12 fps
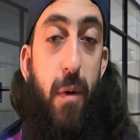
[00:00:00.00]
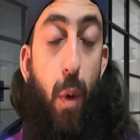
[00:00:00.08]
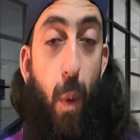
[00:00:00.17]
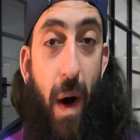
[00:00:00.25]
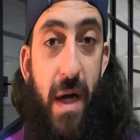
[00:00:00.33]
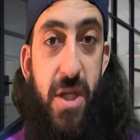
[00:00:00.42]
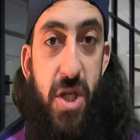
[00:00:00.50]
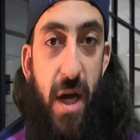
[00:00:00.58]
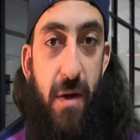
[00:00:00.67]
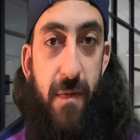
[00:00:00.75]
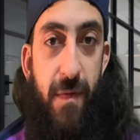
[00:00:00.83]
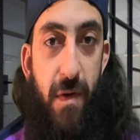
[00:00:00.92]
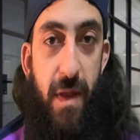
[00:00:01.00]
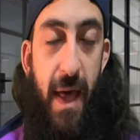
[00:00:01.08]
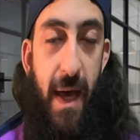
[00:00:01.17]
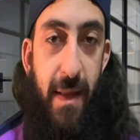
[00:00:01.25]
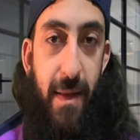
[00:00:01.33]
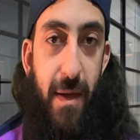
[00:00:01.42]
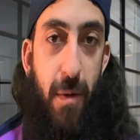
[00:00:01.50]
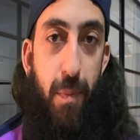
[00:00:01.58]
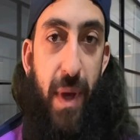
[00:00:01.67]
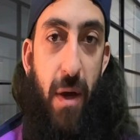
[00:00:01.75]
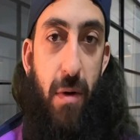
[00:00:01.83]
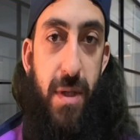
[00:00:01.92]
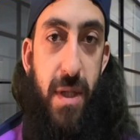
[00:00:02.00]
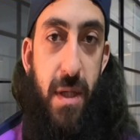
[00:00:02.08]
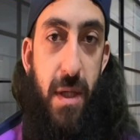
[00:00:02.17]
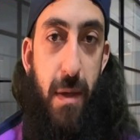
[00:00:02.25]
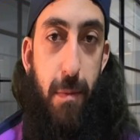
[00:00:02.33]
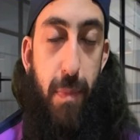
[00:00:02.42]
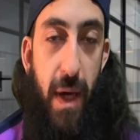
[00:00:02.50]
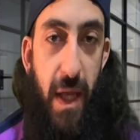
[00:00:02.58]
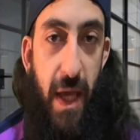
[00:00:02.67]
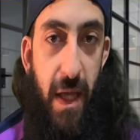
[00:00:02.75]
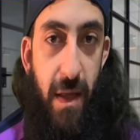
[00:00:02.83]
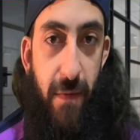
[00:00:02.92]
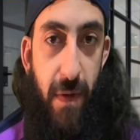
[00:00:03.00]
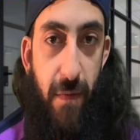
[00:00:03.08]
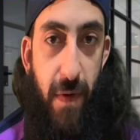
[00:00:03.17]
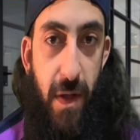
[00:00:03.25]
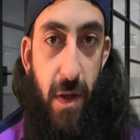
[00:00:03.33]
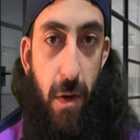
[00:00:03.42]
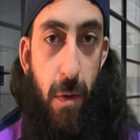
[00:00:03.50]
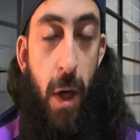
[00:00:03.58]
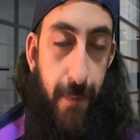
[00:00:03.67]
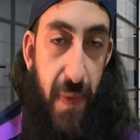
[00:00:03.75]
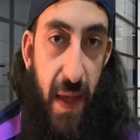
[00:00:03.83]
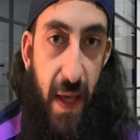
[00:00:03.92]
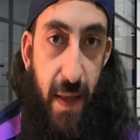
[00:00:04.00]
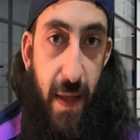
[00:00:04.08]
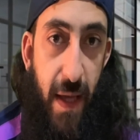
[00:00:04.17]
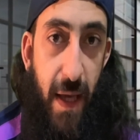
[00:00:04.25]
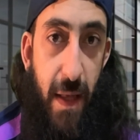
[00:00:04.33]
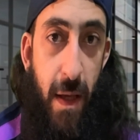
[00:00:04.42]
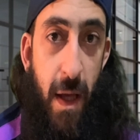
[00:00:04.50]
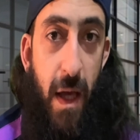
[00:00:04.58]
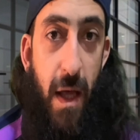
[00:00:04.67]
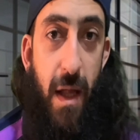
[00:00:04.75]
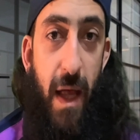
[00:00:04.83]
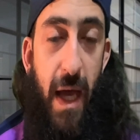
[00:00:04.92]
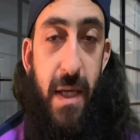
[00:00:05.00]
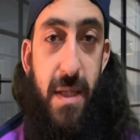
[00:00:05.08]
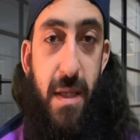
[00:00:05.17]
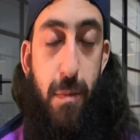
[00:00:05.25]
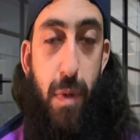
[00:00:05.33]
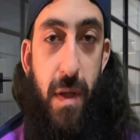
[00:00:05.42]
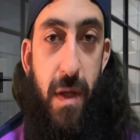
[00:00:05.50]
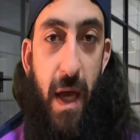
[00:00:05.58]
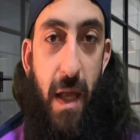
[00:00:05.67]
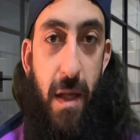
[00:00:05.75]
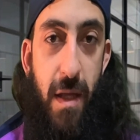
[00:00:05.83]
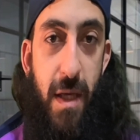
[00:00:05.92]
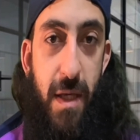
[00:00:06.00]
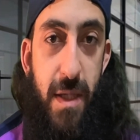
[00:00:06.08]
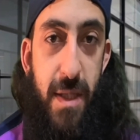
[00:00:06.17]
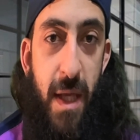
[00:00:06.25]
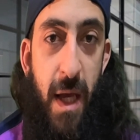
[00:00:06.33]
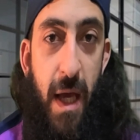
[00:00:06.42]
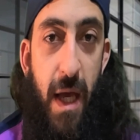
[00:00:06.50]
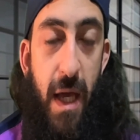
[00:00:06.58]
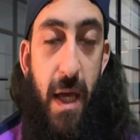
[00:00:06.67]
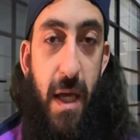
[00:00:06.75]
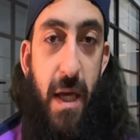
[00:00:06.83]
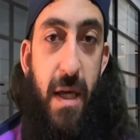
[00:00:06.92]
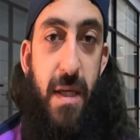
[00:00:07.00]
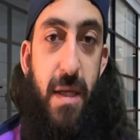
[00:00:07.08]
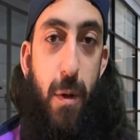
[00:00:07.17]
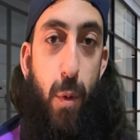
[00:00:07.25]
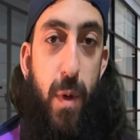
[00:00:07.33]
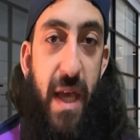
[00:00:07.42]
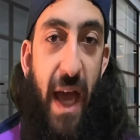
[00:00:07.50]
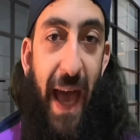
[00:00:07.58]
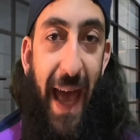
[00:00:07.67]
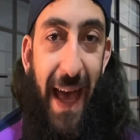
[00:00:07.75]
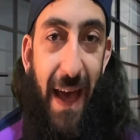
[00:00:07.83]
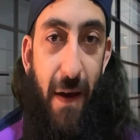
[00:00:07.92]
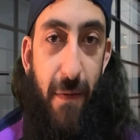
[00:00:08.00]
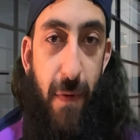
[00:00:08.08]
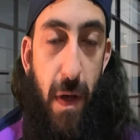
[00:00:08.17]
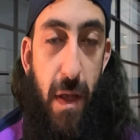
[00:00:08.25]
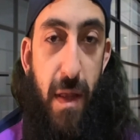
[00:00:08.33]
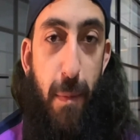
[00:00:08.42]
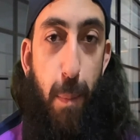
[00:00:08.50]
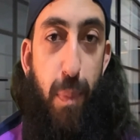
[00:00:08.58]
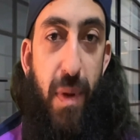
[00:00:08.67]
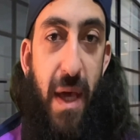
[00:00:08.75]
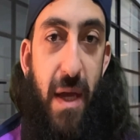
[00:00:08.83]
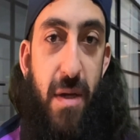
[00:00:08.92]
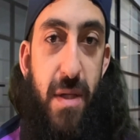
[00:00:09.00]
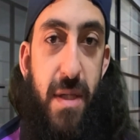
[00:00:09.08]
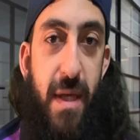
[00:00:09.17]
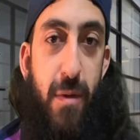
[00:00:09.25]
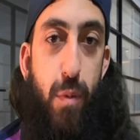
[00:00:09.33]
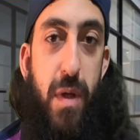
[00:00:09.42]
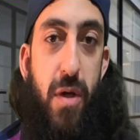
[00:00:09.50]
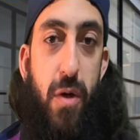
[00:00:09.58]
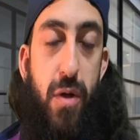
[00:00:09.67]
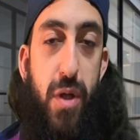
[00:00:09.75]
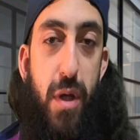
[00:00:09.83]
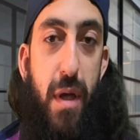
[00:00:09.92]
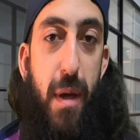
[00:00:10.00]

watch out for that comparison by the end of the video. And then lastly but not least is we have the players that we could